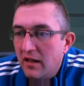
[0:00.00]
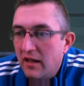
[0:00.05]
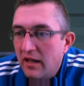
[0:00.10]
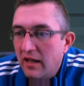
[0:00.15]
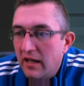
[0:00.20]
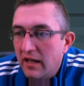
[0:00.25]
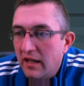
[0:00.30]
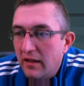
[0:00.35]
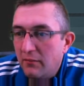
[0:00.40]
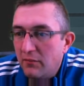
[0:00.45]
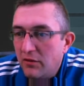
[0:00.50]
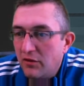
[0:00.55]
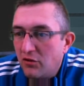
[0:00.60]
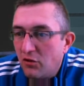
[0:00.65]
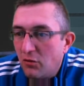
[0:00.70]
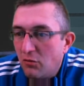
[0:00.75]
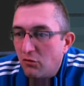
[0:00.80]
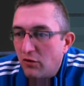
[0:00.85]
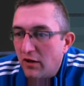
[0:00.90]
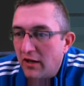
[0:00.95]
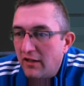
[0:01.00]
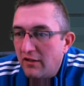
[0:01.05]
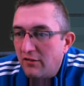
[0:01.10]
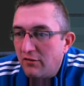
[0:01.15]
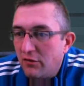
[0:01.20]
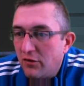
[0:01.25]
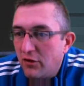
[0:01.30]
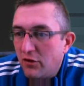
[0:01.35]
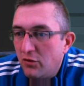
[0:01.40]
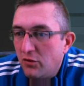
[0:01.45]
has come right
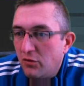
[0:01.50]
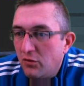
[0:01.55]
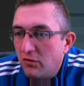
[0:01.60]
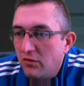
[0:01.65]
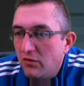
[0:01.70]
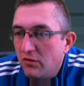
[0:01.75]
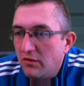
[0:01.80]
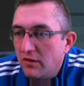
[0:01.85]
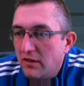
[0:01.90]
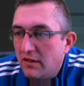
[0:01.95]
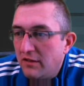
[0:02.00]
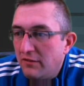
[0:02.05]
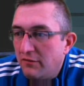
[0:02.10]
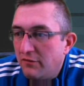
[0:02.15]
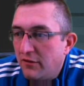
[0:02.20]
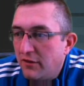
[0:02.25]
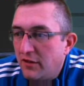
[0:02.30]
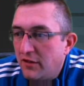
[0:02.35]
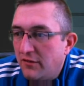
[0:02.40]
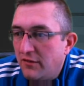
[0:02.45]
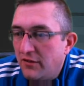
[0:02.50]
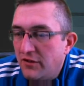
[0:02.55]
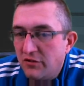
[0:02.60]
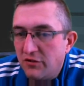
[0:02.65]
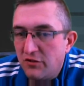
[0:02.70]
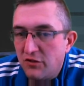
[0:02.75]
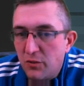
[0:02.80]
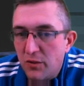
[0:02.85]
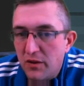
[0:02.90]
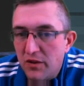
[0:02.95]
through the different
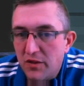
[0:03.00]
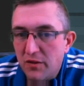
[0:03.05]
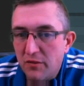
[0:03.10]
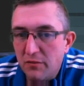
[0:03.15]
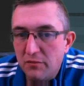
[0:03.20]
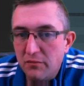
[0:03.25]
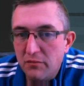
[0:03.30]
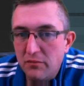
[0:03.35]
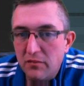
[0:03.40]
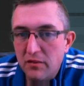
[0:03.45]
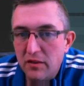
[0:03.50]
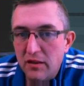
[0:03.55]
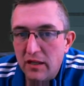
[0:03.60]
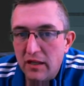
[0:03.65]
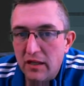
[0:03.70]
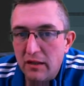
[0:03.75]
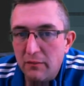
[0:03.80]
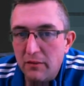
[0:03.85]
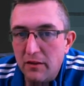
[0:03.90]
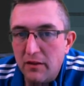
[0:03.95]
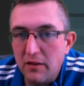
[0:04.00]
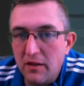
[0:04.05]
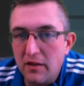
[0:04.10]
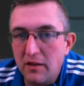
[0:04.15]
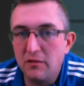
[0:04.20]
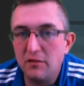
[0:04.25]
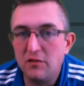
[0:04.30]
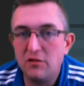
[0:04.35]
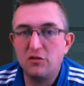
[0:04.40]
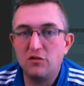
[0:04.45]
divisions with them.
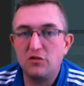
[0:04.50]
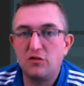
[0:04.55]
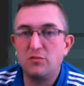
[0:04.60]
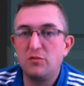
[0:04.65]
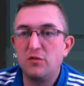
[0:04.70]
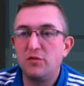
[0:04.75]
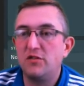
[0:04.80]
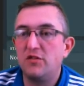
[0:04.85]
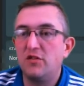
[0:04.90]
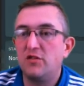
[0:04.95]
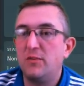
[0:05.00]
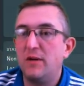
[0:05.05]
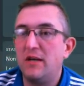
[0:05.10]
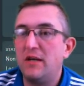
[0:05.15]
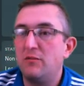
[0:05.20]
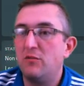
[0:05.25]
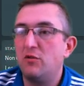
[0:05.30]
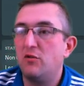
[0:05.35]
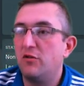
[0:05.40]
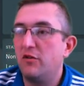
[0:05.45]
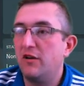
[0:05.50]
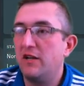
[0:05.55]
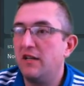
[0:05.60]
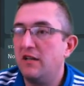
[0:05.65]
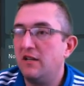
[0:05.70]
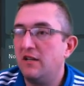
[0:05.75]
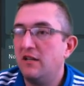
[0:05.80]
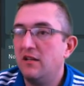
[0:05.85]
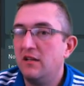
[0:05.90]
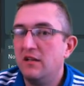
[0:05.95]
And just moved to Spennymoor
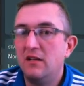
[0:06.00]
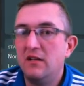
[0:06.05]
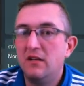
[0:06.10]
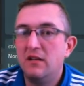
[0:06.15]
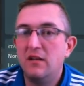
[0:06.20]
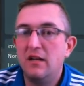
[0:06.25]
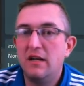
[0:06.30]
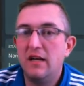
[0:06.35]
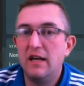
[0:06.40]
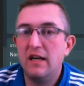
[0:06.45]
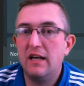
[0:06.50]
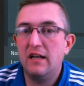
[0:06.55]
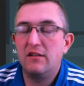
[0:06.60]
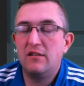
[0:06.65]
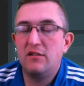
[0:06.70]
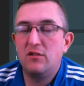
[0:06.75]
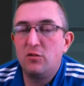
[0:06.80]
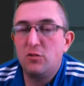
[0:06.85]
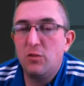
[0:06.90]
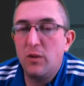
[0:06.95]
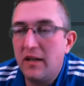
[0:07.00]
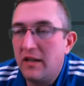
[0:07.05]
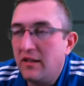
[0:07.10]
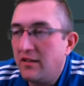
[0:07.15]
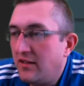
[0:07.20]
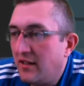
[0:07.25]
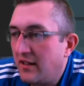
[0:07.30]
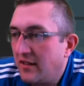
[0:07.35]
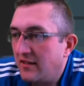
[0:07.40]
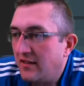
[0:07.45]
in
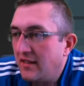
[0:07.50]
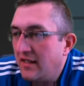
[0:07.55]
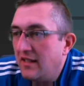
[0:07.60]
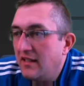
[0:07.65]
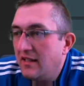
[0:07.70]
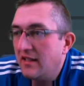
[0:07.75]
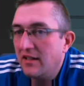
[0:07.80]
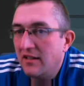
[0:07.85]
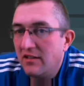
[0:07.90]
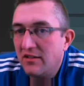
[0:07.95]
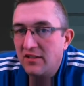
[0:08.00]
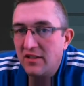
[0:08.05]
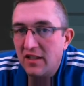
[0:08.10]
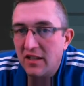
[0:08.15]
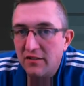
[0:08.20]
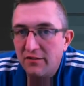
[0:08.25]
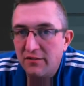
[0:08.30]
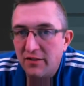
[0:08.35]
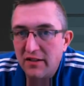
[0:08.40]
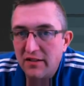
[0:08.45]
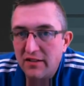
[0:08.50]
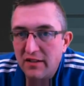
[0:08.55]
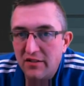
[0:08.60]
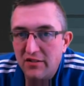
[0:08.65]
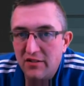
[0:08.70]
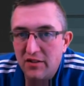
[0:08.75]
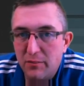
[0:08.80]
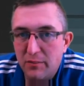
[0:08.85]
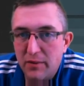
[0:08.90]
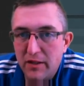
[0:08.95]
2016 and is still a
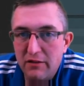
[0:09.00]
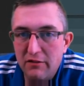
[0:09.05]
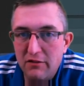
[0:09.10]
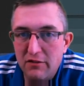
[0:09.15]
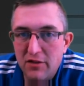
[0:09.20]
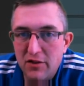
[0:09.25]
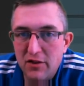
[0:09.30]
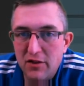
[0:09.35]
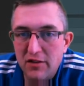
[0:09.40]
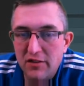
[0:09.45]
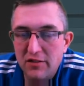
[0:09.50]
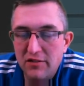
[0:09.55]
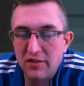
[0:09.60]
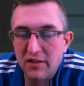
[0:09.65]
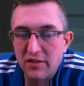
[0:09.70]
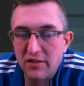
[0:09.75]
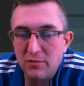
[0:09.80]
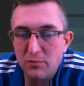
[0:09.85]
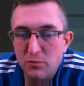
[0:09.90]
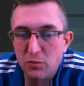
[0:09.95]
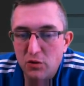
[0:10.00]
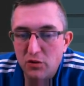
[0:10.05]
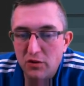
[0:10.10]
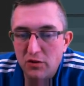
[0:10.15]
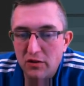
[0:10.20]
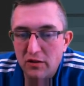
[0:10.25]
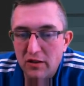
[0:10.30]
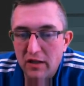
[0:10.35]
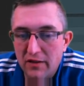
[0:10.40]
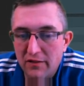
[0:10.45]
fantastic player at 36, but
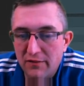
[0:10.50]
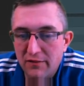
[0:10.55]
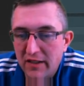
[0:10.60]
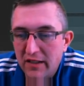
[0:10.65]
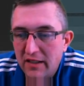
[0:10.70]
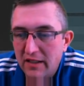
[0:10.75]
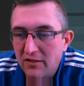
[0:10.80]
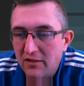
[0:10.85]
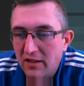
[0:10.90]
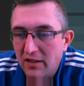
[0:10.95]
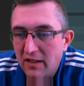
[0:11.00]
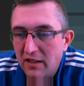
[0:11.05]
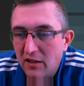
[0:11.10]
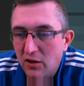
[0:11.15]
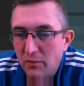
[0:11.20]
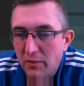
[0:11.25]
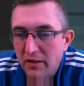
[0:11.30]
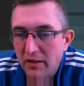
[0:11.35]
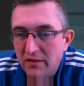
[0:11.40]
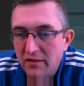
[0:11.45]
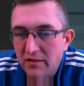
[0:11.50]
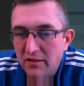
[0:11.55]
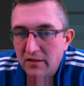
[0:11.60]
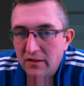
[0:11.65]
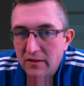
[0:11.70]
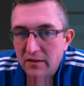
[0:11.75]
I feel he's a little bit,